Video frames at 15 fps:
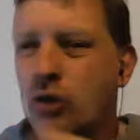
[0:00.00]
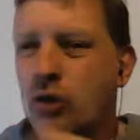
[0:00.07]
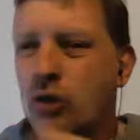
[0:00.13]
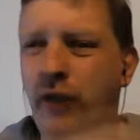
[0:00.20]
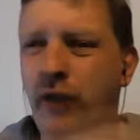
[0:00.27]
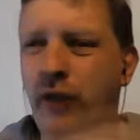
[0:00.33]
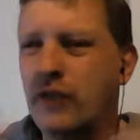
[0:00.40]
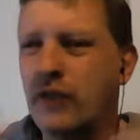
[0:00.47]
or
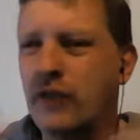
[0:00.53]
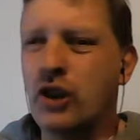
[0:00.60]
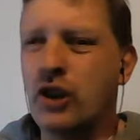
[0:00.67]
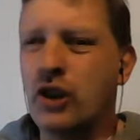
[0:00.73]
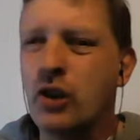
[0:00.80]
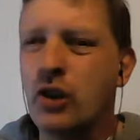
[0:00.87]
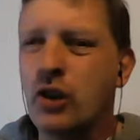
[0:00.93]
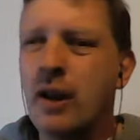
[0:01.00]
flash fiction
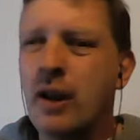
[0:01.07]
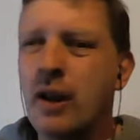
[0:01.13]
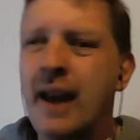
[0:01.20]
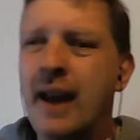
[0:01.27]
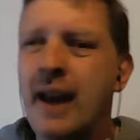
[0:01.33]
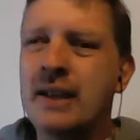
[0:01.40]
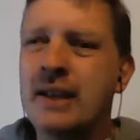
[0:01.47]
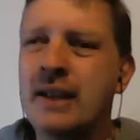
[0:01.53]
in
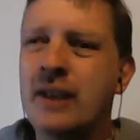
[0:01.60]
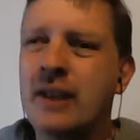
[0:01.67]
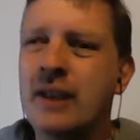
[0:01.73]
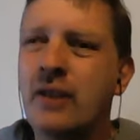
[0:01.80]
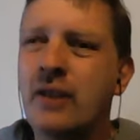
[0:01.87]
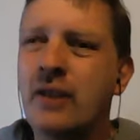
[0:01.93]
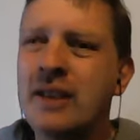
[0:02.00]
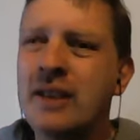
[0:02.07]
the sense of
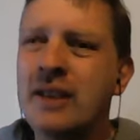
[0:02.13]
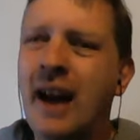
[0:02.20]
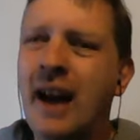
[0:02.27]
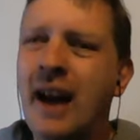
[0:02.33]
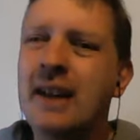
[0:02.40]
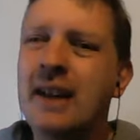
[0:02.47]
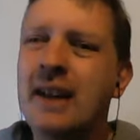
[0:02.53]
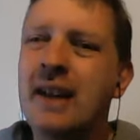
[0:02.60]
the
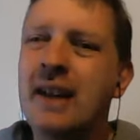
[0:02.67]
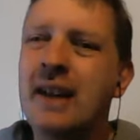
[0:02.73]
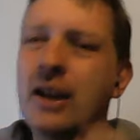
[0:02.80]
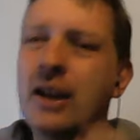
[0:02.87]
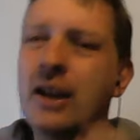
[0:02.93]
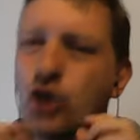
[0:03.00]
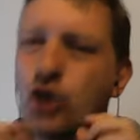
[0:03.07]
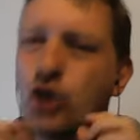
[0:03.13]
tiny,
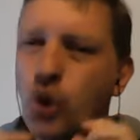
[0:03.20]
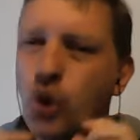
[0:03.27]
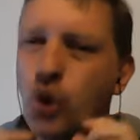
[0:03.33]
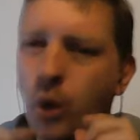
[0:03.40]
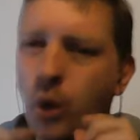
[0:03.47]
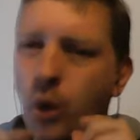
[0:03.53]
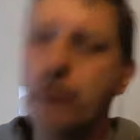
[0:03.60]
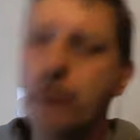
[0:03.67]

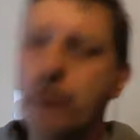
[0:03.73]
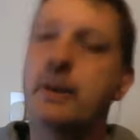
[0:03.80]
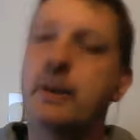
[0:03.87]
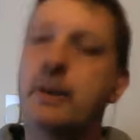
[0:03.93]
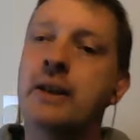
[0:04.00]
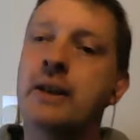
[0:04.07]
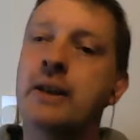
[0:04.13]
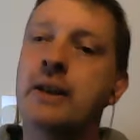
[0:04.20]
short little
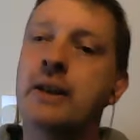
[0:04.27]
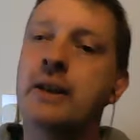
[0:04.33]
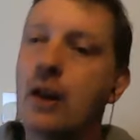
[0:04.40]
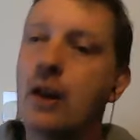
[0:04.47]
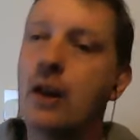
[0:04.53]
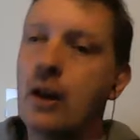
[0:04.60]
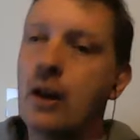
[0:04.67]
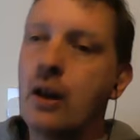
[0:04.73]
pieces.
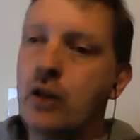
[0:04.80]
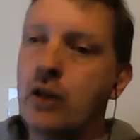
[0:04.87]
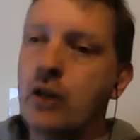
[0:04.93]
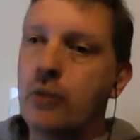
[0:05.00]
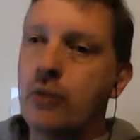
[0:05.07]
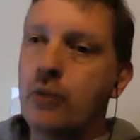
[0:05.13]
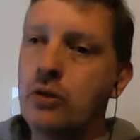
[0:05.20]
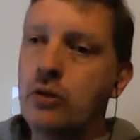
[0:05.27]
So I'm
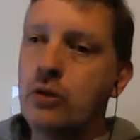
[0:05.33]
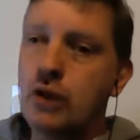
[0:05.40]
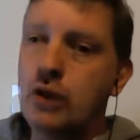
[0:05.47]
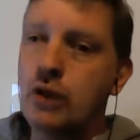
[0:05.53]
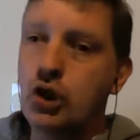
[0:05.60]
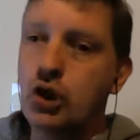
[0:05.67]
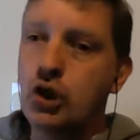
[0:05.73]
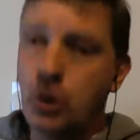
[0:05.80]
going to read
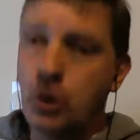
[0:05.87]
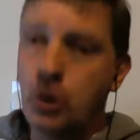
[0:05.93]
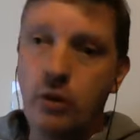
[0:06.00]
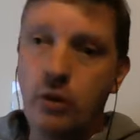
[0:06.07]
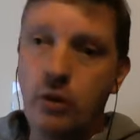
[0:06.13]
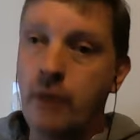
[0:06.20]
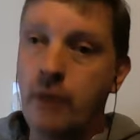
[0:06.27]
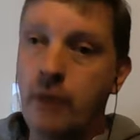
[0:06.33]
two of them
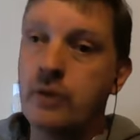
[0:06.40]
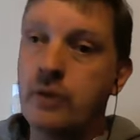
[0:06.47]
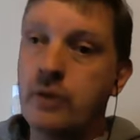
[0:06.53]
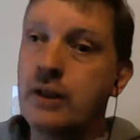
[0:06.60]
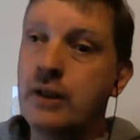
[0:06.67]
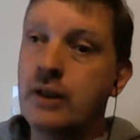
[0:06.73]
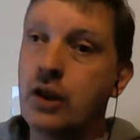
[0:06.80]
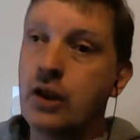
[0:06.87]
out of this
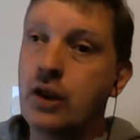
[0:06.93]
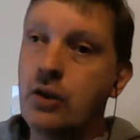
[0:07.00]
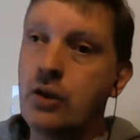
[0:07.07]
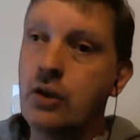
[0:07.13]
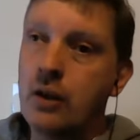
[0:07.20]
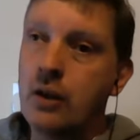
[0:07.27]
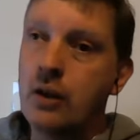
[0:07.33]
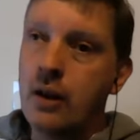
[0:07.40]
session.
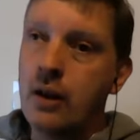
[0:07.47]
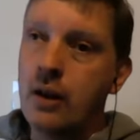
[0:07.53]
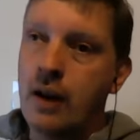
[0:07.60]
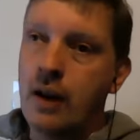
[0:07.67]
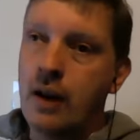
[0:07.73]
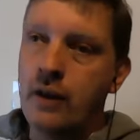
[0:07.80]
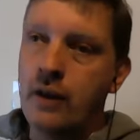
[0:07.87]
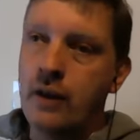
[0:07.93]

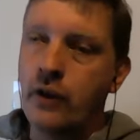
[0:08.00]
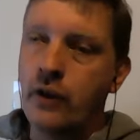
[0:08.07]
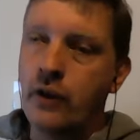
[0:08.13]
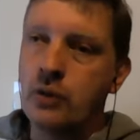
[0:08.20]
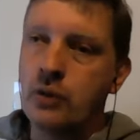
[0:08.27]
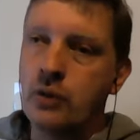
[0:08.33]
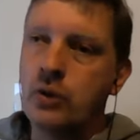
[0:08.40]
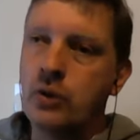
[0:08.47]
And the first
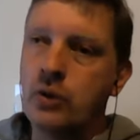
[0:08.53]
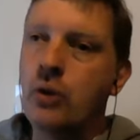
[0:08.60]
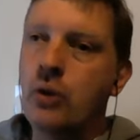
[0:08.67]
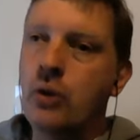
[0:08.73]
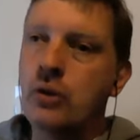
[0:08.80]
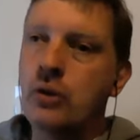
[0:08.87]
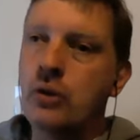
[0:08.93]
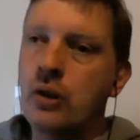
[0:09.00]
one's
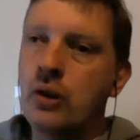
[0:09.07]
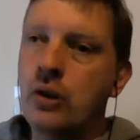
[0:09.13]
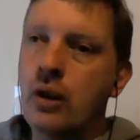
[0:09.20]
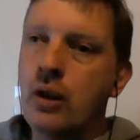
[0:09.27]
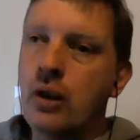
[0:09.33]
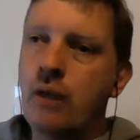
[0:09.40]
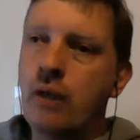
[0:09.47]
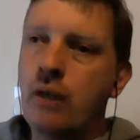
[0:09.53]
called
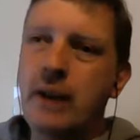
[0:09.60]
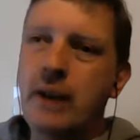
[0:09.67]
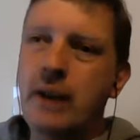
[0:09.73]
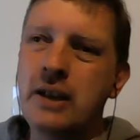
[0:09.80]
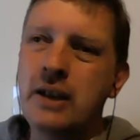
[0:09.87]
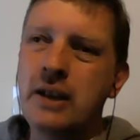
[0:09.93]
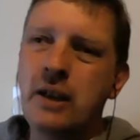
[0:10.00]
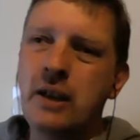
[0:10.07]

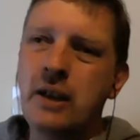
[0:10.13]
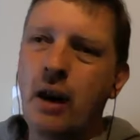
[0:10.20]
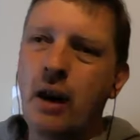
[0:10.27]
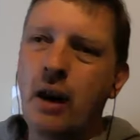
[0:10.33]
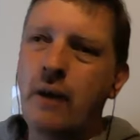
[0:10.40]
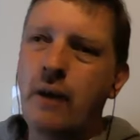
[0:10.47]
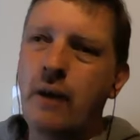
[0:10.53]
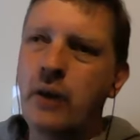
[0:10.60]
Waiting
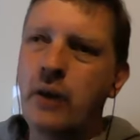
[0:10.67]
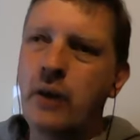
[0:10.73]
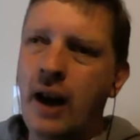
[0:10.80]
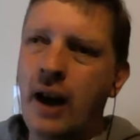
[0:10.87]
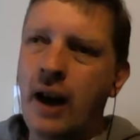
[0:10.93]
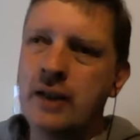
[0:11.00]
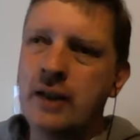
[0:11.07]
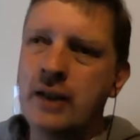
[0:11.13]
for the
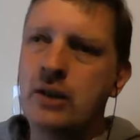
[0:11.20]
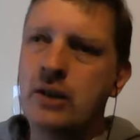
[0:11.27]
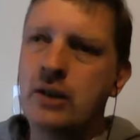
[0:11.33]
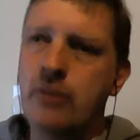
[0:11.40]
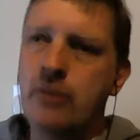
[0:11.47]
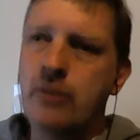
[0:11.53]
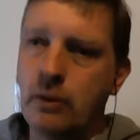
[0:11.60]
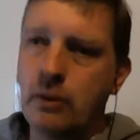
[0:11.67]
Ice to
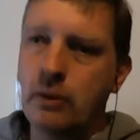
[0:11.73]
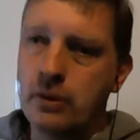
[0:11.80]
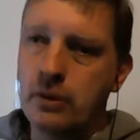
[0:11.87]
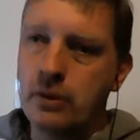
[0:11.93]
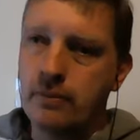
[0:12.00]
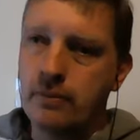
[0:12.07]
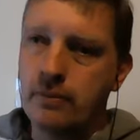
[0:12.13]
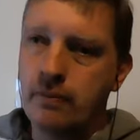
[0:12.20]
Melt.
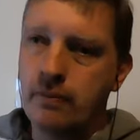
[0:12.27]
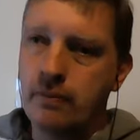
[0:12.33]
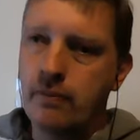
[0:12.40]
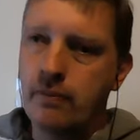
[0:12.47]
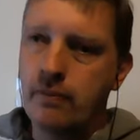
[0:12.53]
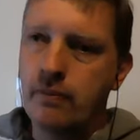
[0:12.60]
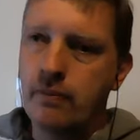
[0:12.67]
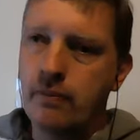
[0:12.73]

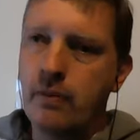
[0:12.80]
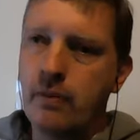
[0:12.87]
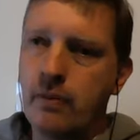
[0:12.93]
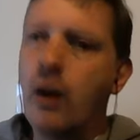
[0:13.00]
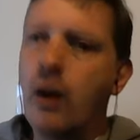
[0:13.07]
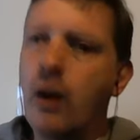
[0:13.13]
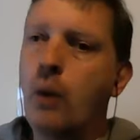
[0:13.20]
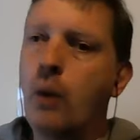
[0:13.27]

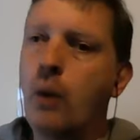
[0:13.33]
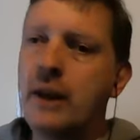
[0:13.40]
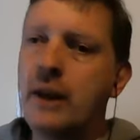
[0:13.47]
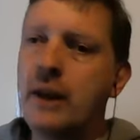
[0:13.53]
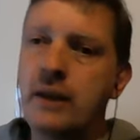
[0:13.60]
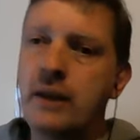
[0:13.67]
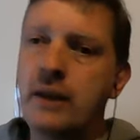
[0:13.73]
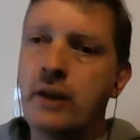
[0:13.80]

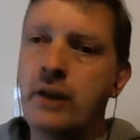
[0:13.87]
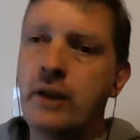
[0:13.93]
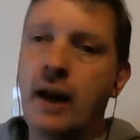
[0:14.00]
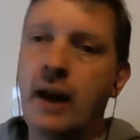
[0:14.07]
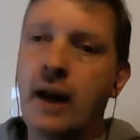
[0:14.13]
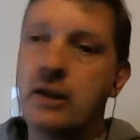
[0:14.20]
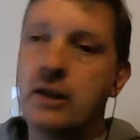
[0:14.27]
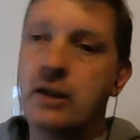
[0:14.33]
Waiting for the
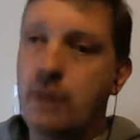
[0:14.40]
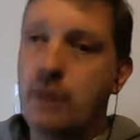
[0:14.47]
ice to